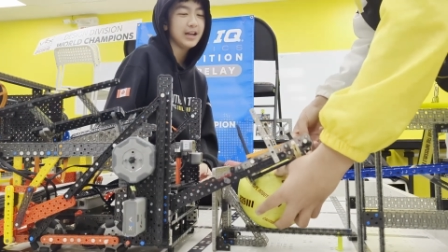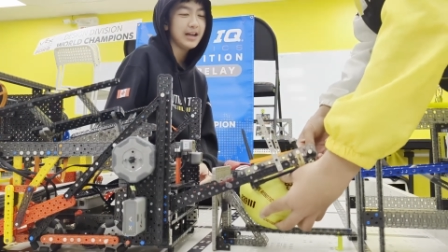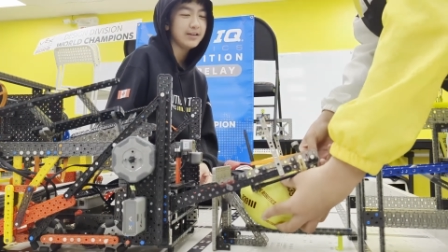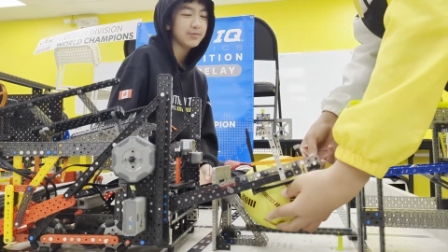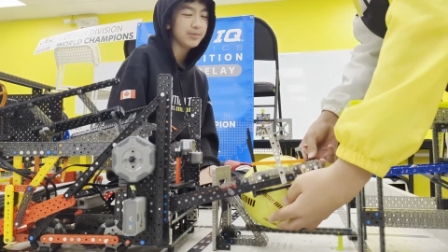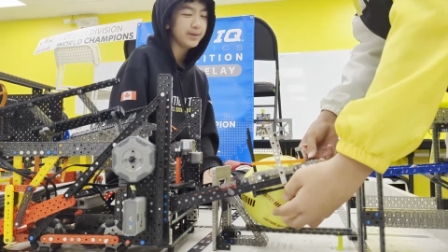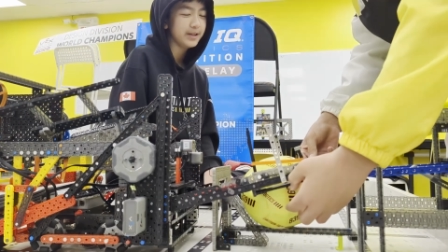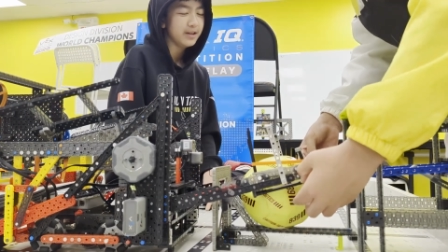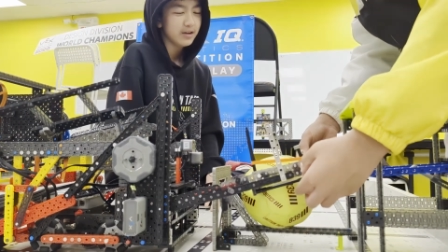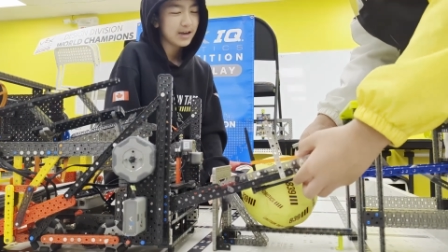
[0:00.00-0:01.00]
and would
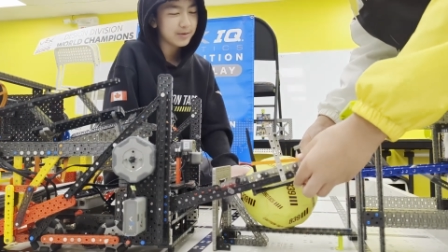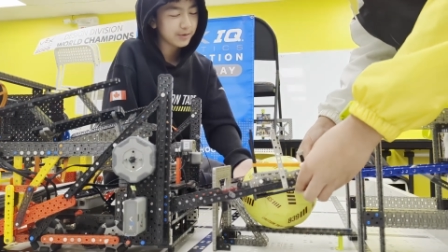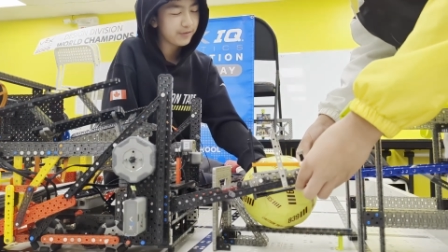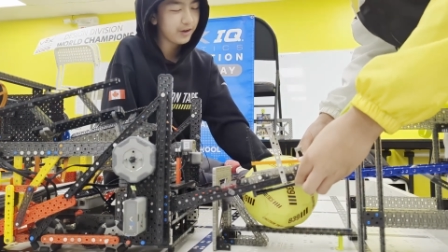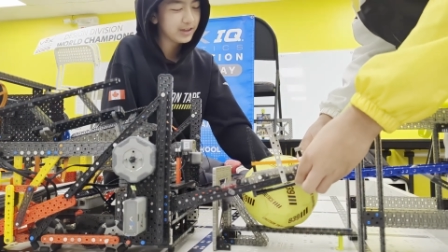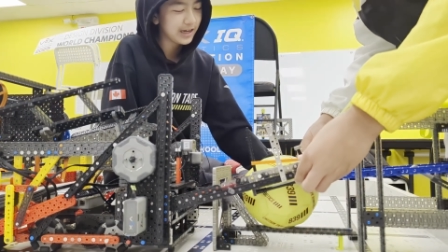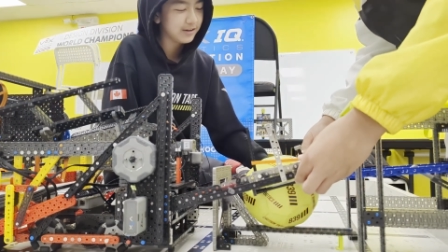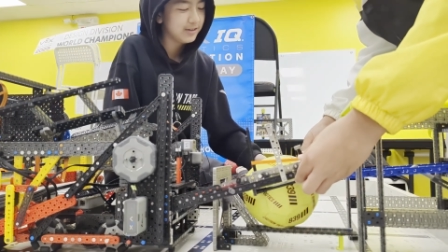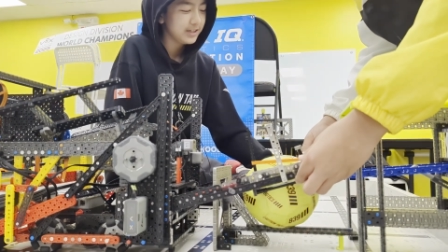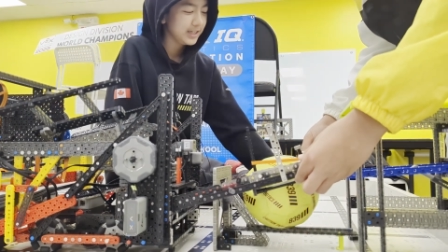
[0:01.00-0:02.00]
fall
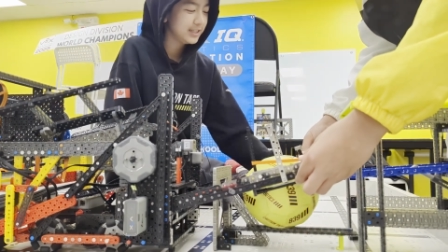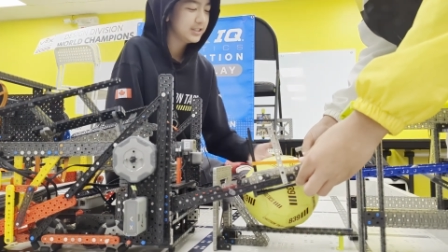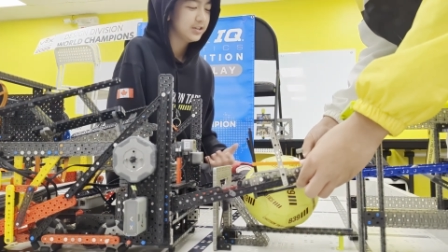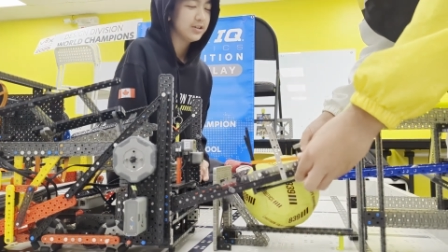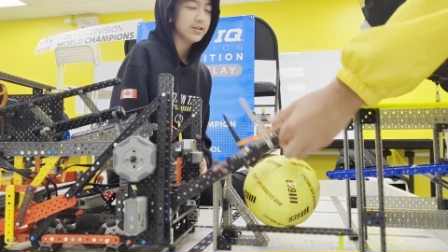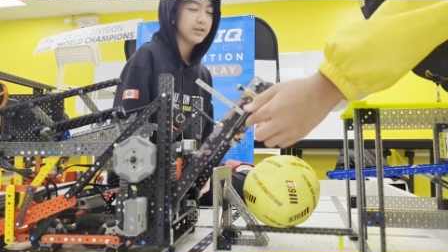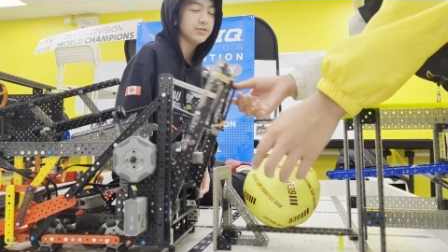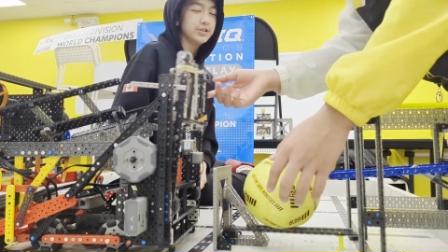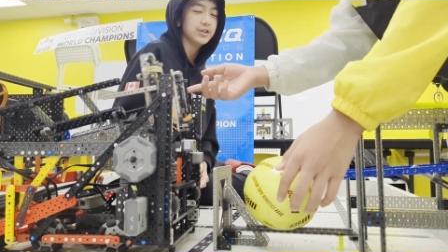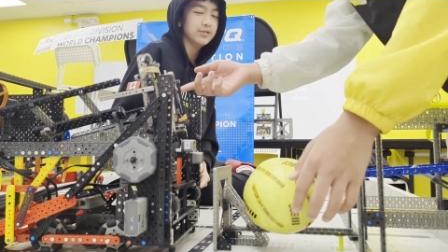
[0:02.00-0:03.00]
out into the
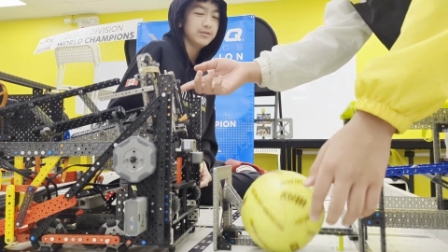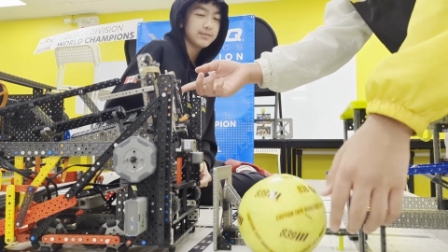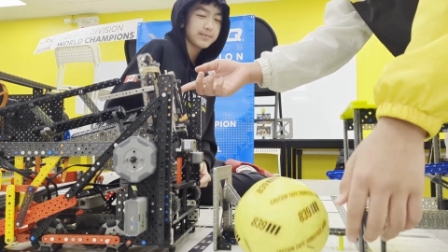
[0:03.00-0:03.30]
load zone.